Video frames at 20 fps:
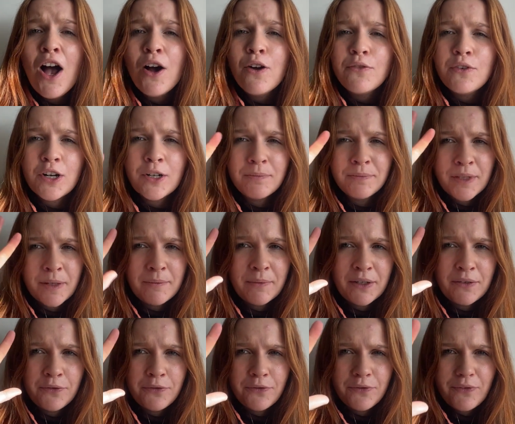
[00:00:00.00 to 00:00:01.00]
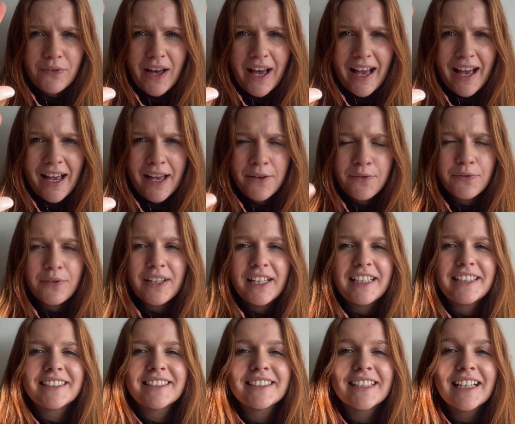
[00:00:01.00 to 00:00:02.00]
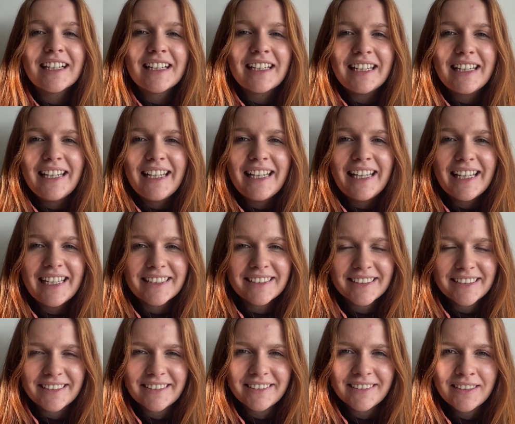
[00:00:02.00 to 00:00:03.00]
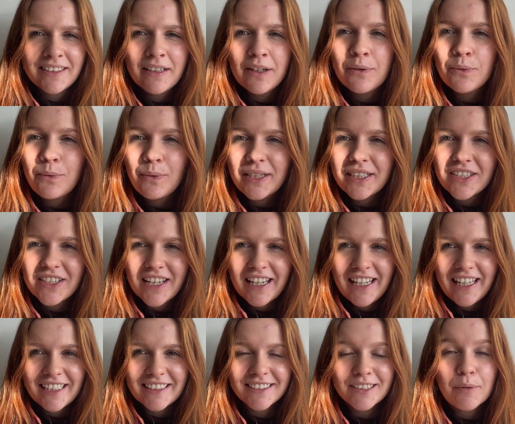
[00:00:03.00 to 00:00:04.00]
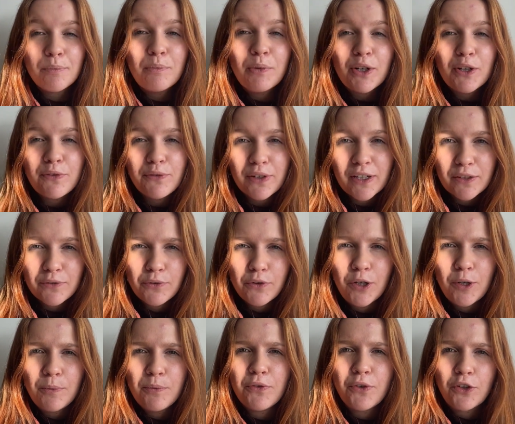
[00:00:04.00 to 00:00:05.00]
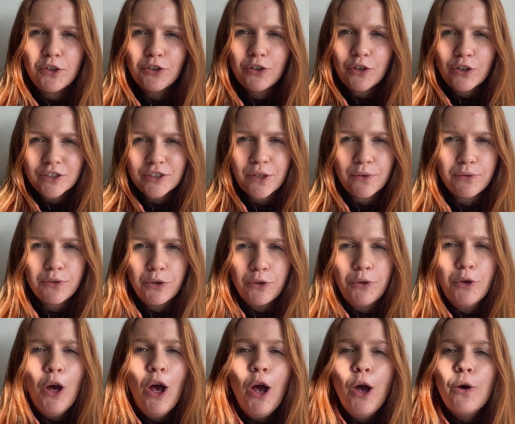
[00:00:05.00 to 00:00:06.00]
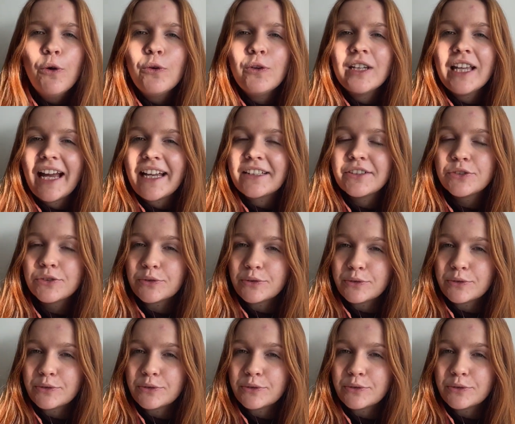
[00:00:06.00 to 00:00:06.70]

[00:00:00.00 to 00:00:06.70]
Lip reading: Verb number 5 is lezen, which is the perfect verb for those of you who like to